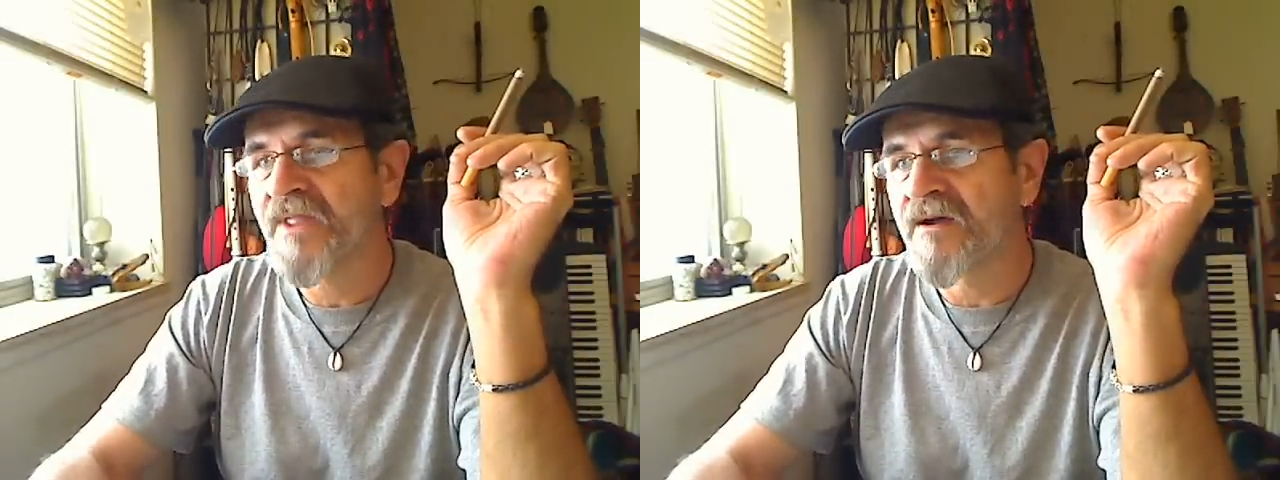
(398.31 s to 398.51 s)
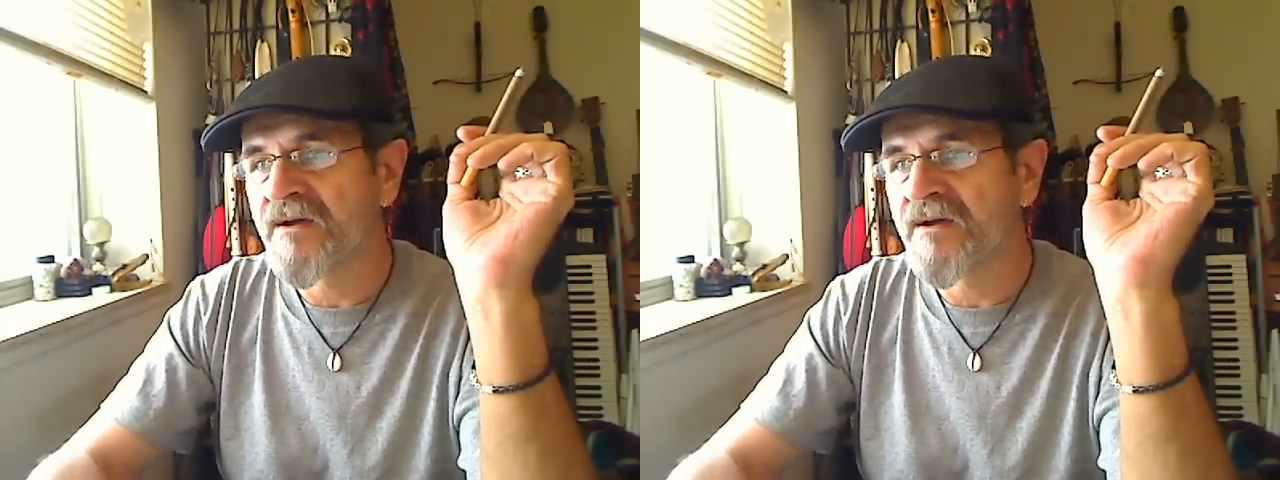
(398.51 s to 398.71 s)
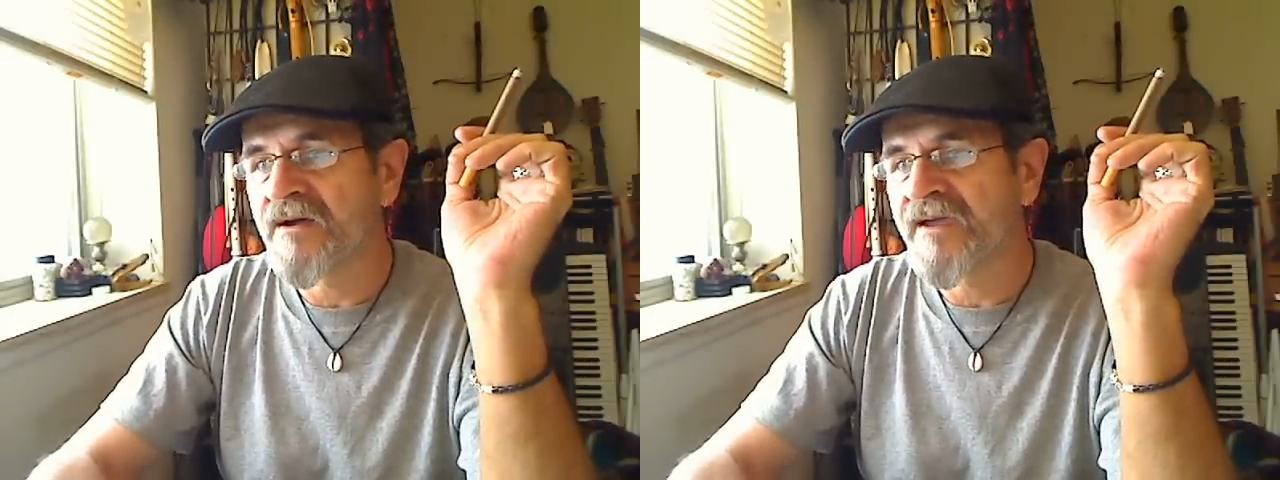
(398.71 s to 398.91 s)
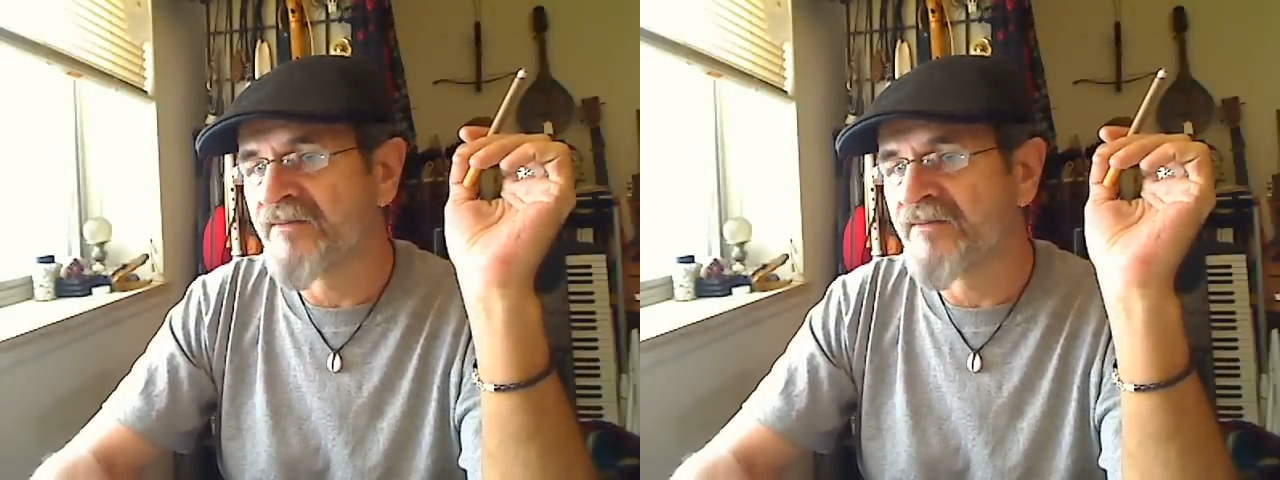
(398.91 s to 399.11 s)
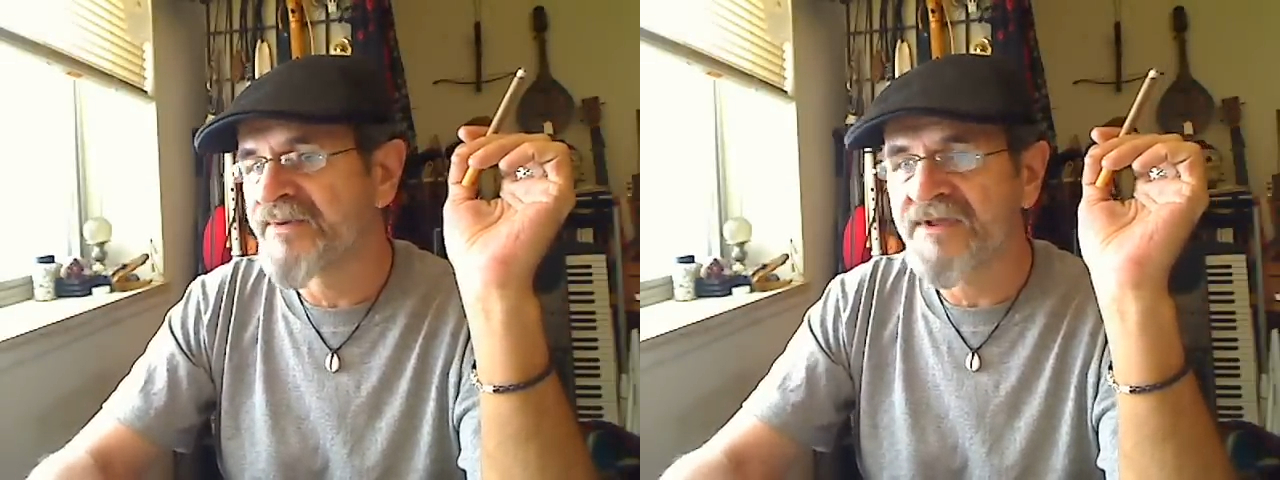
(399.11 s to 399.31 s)
I
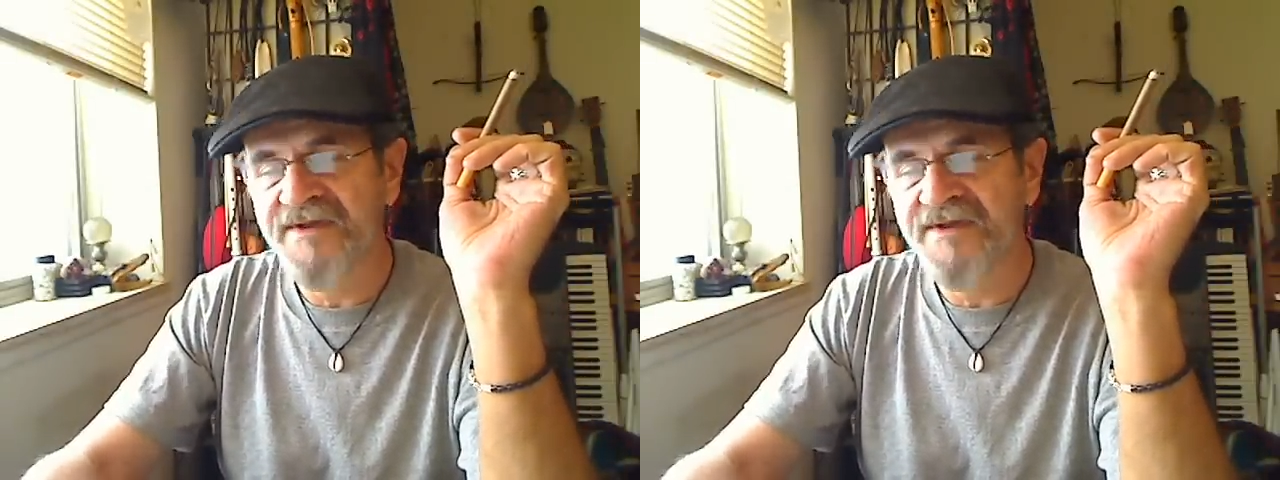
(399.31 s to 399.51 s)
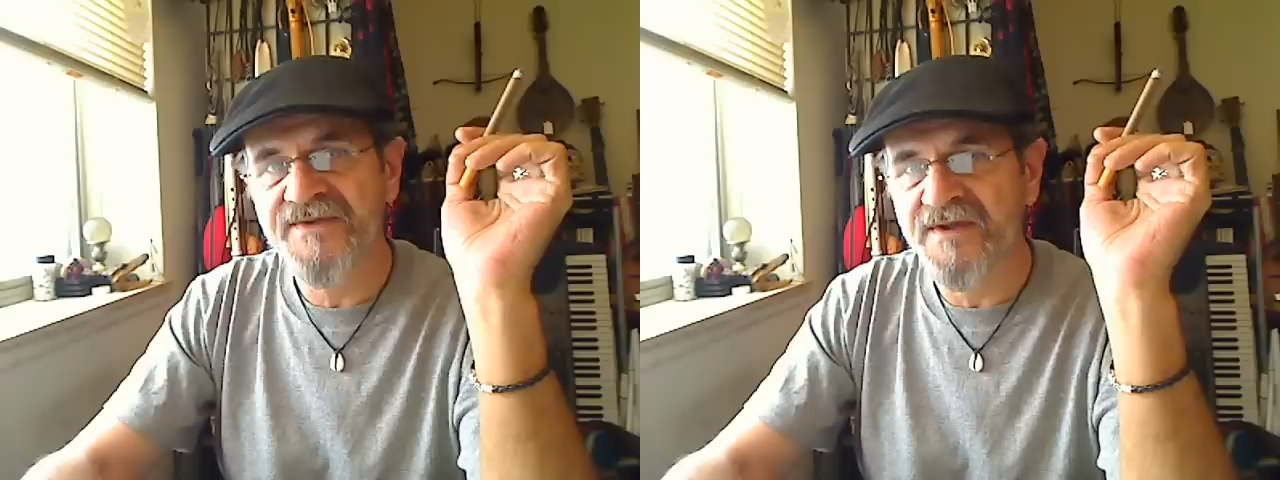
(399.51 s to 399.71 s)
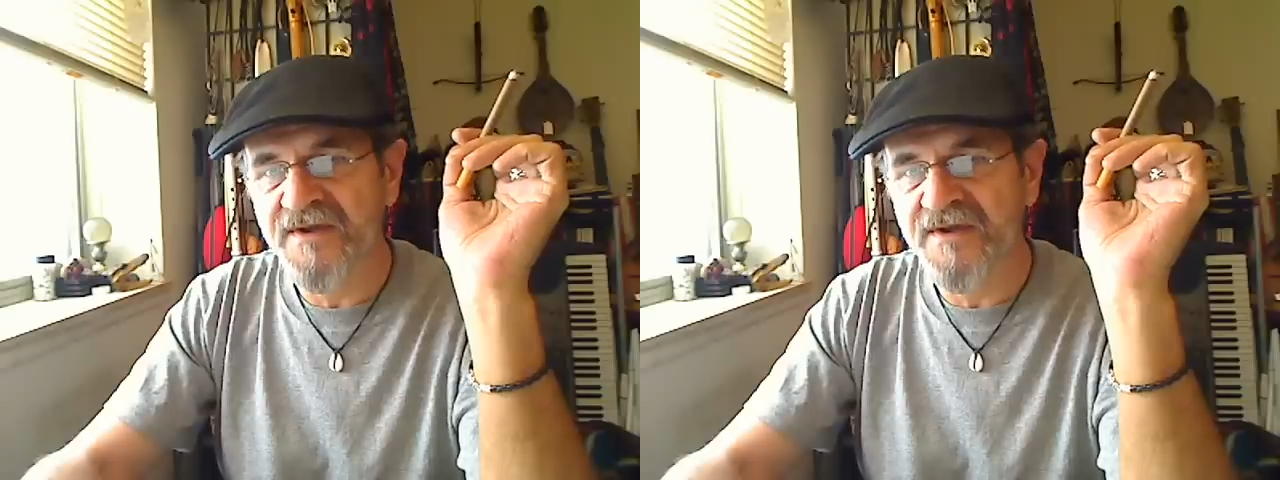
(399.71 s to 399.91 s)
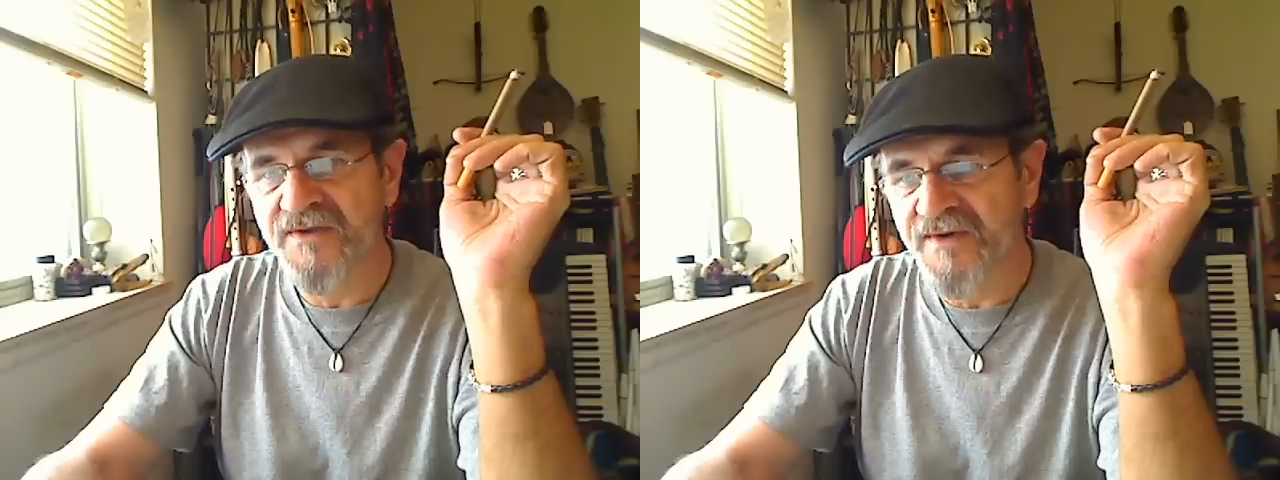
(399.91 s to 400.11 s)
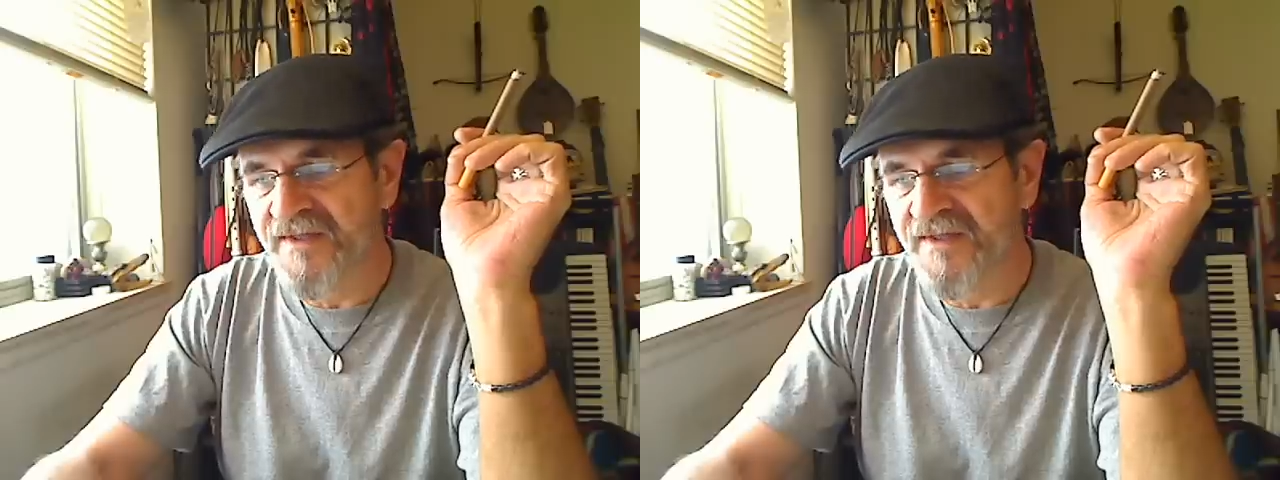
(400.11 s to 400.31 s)
completely intend on
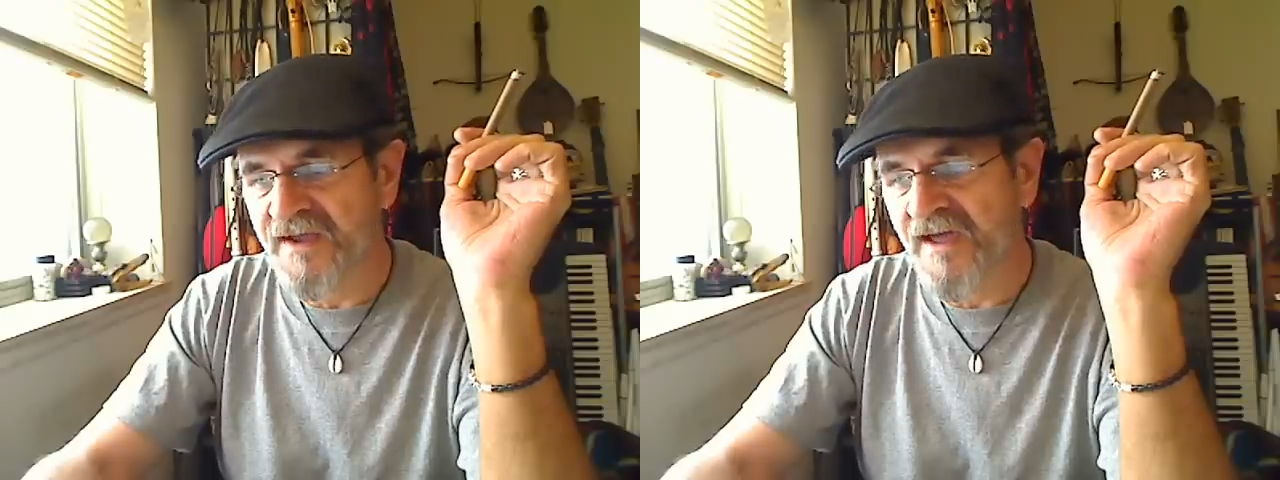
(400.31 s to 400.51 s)
doing that.